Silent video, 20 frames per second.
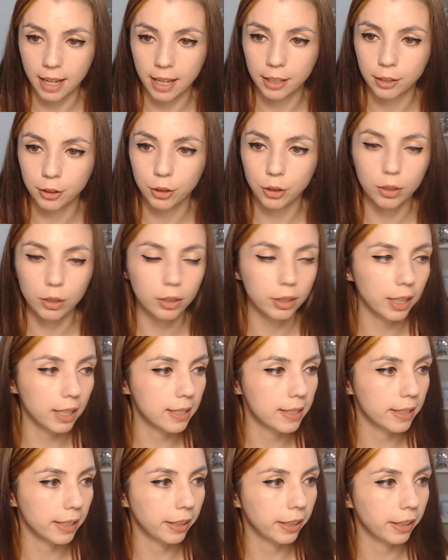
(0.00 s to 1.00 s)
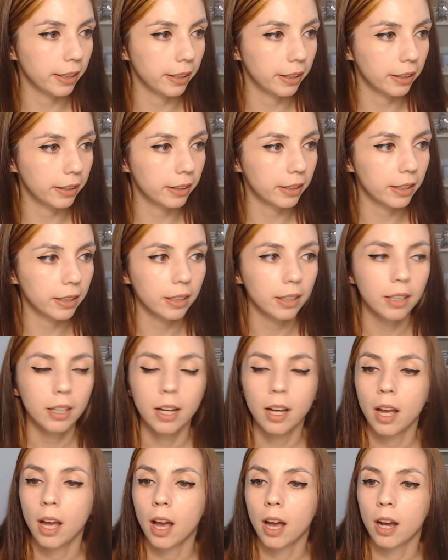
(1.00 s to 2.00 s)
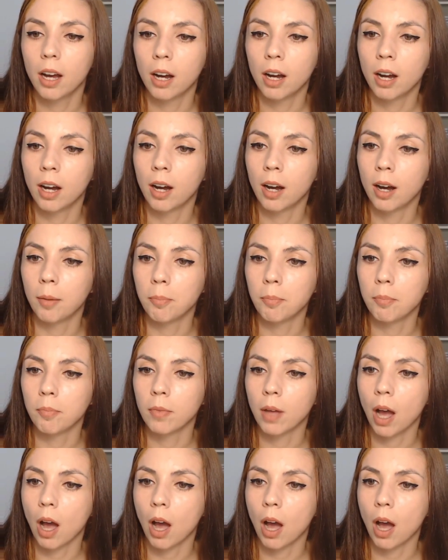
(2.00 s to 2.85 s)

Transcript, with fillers: And you can see here um,